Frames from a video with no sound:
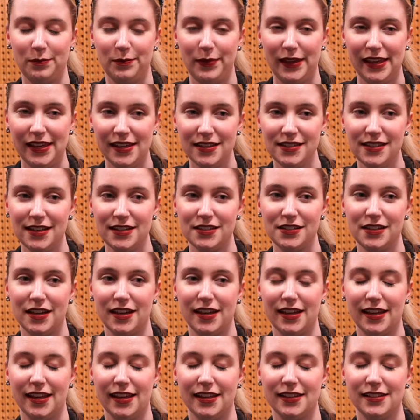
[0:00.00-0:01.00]
Being a
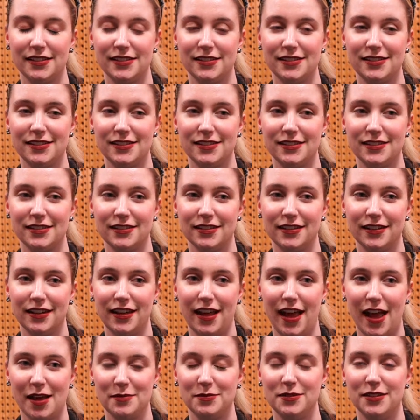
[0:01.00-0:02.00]
teacher is
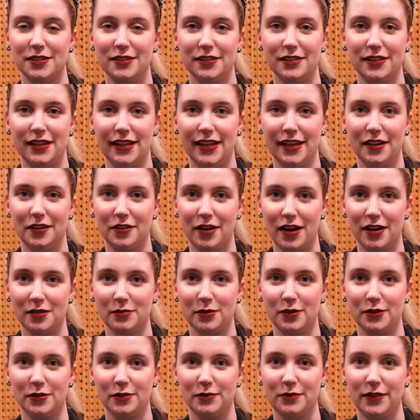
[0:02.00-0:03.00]
absolutely
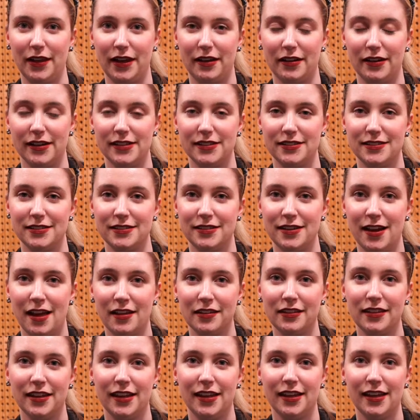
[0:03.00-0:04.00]
incredible. There is
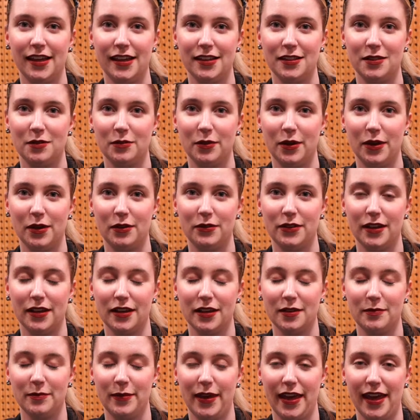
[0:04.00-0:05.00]
nothing in the world
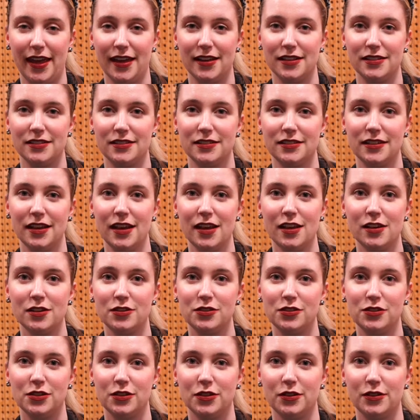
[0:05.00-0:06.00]
that compares
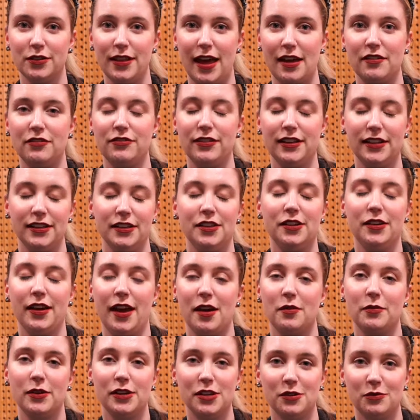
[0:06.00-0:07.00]
to that feeling you
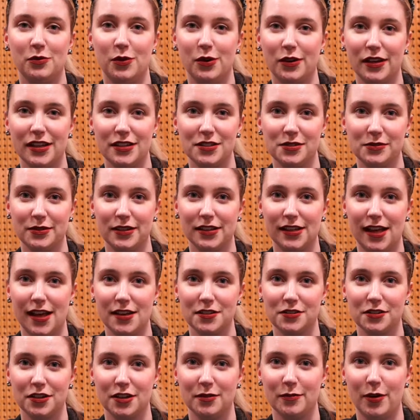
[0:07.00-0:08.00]
get when you walk into a
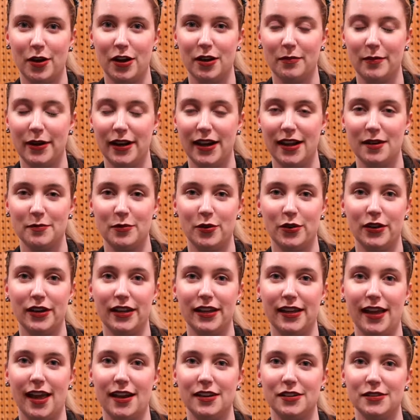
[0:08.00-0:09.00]
classroom on a Monday
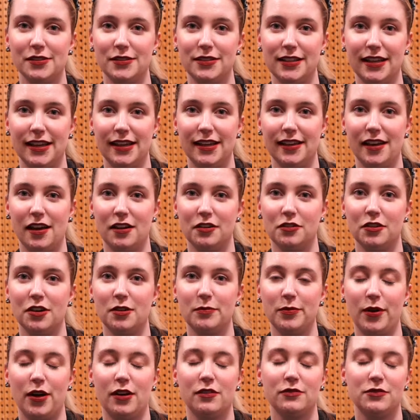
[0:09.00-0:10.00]
morning and you see a
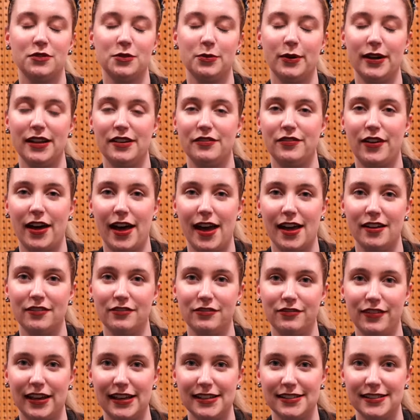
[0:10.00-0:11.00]
group of
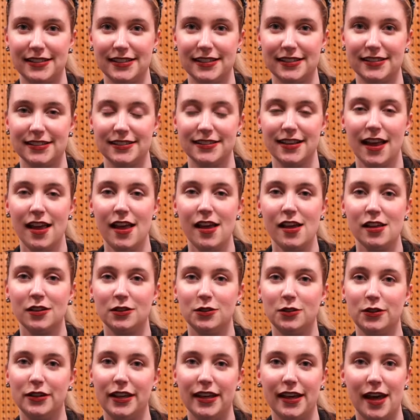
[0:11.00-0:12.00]
25 faces
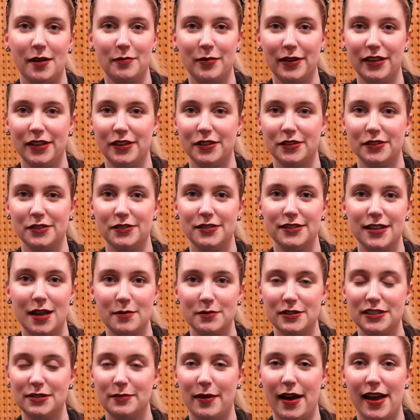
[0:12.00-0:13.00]
looking up at you,
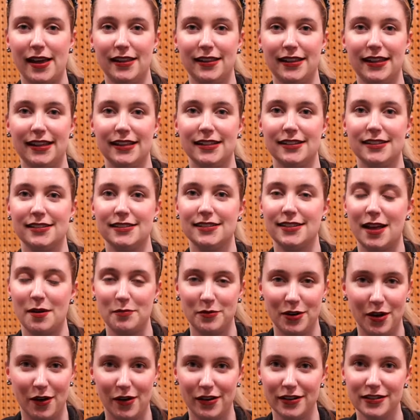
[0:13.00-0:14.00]
some smiling,
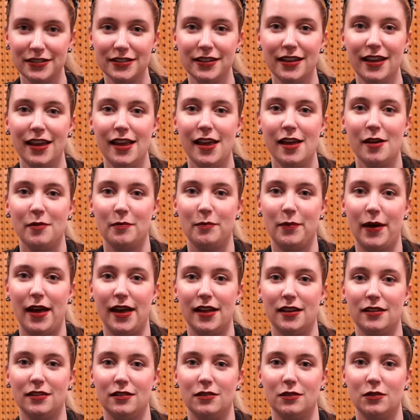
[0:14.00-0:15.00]
some not,
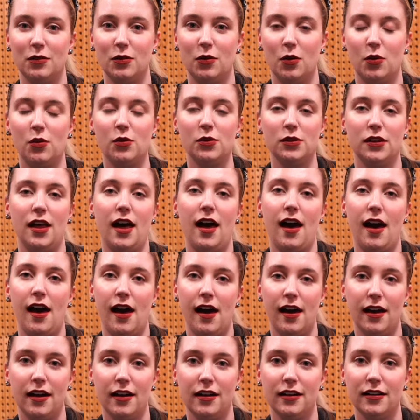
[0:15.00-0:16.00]
but all
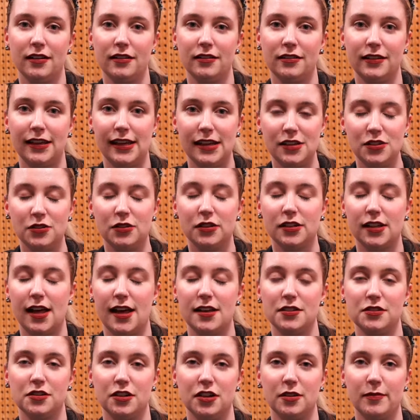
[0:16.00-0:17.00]
are in your
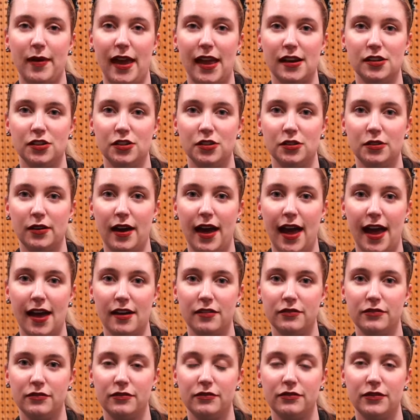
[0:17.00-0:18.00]
classroom and you
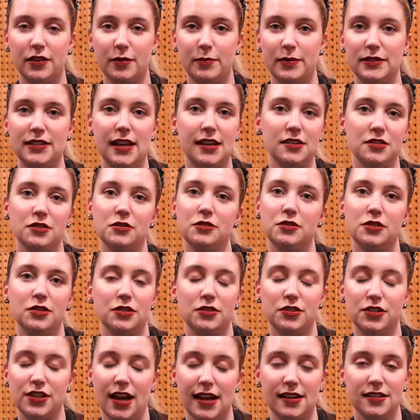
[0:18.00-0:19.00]
have the potential
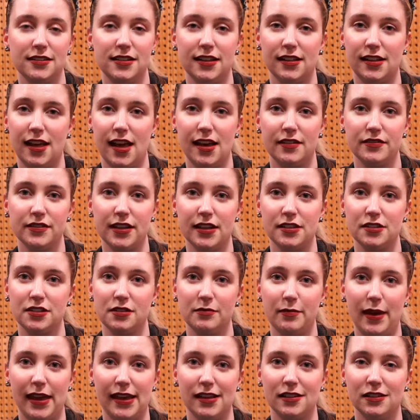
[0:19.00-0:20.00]
to change their lives and
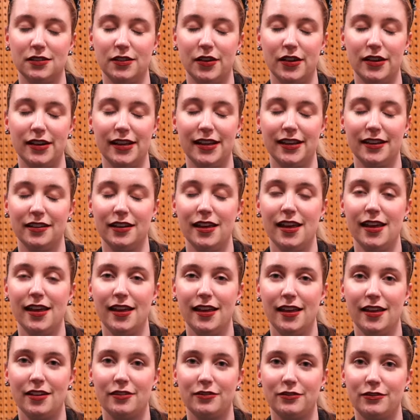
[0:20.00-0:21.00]
to make learning
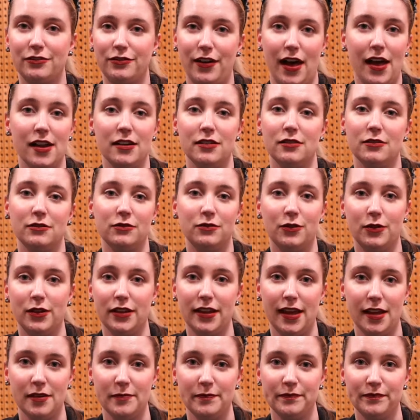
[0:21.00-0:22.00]
fun
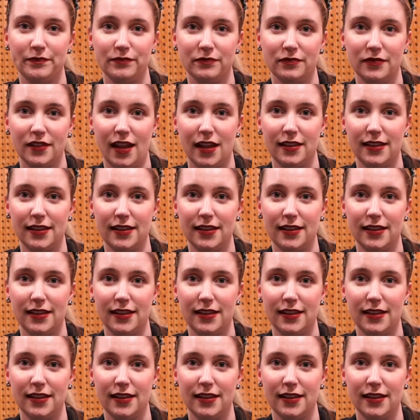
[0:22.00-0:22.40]
for them.